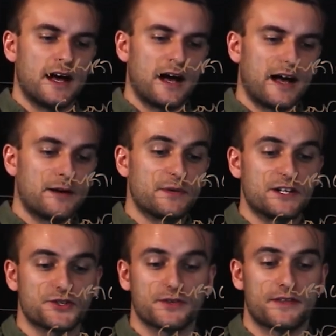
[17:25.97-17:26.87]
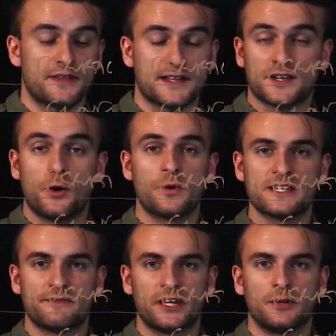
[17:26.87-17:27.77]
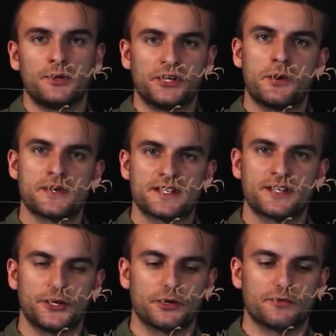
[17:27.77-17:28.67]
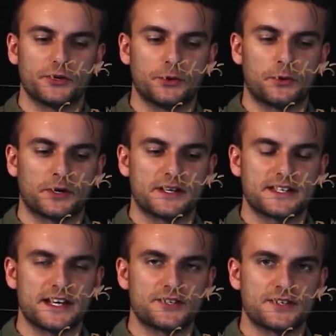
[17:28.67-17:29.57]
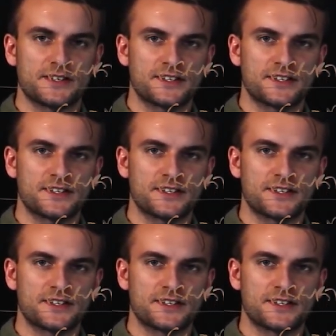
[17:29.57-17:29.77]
And we ensure that that's always available and always secure for your organization.